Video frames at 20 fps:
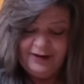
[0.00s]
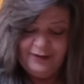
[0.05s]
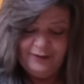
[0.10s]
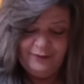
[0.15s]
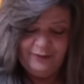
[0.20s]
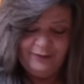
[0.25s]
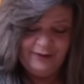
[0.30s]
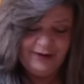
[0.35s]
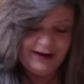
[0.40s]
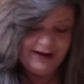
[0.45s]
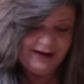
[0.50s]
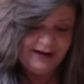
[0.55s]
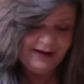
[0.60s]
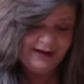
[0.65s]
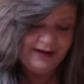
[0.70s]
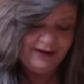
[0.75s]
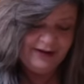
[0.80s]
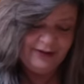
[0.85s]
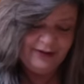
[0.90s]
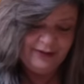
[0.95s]

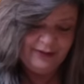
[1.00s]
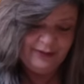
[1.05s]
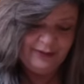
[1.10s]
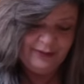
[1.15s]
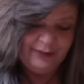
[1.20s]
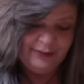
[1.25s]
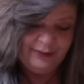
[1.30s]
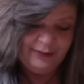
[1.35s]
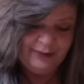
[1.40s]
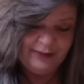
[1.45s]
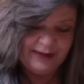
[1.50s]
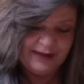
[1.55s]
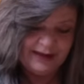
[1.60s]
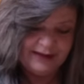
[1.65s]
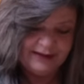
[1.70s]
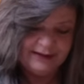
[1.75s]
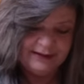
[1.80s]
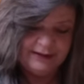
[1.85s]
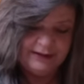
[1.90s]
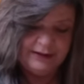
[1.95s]
Whoa,
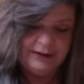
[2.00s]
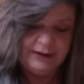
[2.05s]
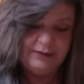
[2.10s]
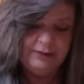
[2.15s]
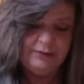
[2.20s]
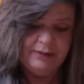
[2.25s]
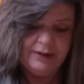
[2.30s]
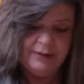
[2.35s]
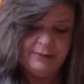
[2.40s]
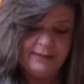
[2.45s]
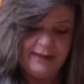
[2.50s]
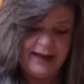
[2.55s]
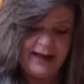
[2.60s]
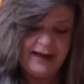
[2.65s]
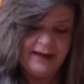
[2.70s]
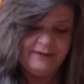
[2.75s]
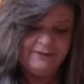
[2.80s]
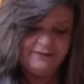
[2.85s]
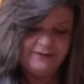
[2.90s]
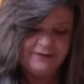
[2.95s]
you are
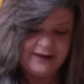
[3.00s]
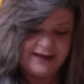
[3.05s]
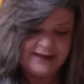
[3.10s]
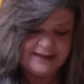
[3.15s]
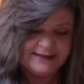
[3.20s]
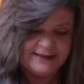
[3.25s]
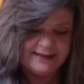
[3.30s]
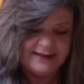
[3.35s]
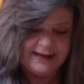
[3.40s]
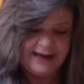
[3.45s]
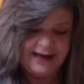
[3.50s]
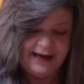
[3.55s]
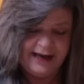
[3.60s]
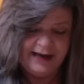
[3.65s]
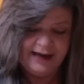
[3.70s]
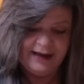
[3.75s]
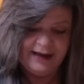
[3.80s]
manifesting.